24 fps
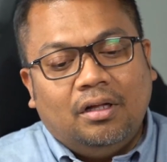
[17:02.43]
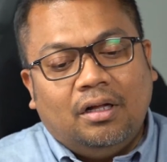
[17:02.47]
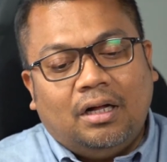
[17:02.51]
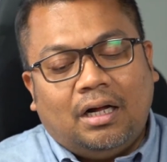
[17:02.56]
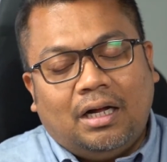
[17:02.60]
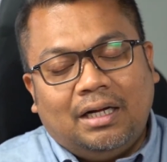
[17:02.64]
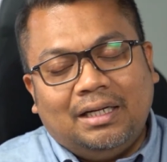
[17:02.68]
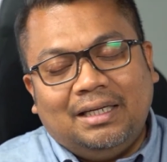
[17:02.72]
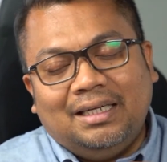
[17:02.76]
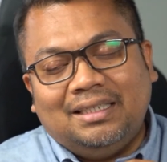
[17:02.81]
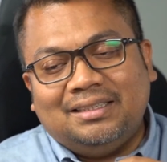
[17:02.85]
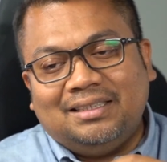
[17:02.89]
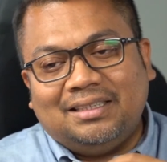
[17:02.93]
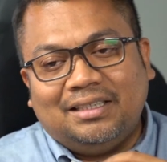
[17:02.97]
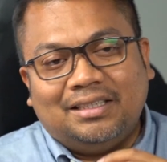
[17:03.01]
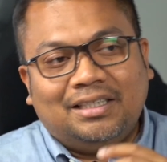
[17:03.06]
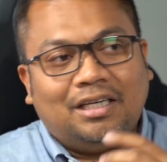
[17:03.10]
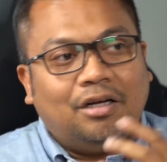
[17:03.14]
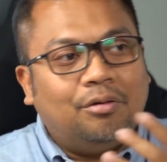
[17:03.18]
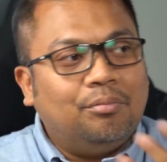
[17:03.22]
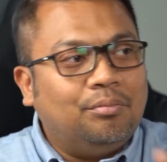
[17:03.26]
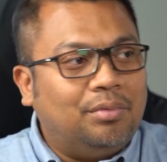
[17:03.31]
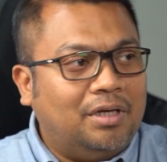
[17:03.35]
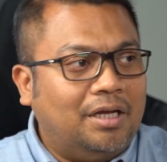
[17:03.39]
I guess I
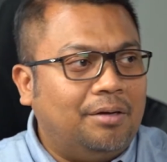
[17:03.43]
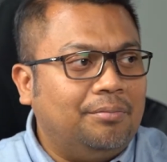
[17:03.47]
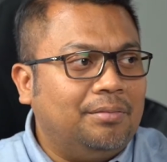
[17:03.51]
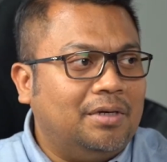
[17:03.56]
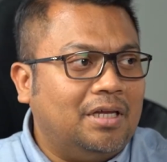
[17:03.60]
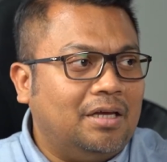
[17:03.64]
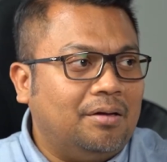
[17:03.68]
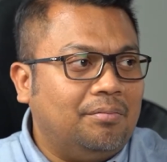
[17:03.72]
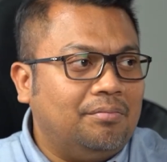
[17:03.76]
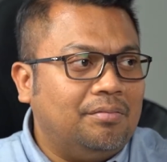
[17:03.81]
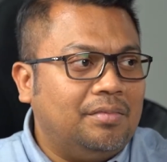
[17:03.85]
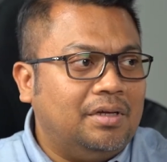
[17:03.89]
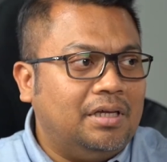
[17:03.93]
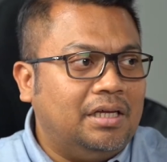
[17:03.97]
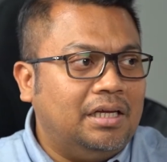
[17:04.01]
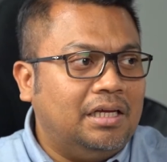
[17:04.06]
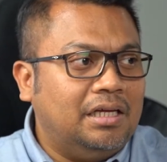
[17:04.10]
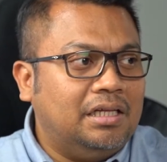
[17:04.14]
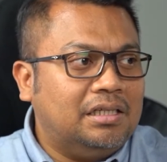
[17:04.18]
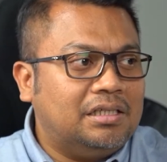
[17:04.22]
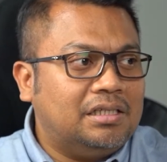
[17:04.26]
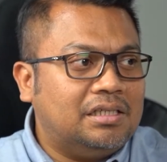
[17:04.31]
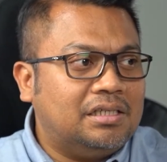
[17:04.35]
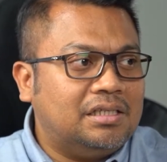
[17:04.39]
can't blame them.
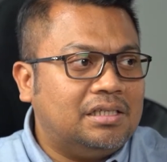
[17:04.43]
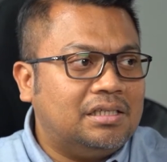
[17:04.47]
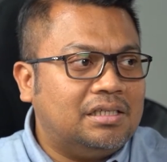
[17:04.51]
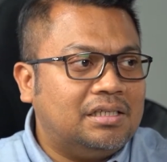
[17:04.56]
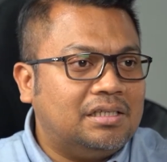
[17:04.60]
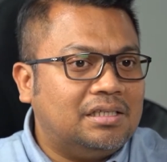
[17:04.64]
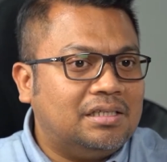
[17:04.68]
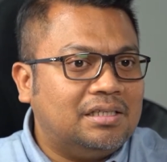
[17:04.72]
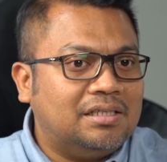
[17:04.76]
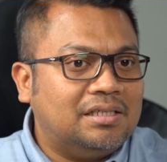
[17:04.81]
It's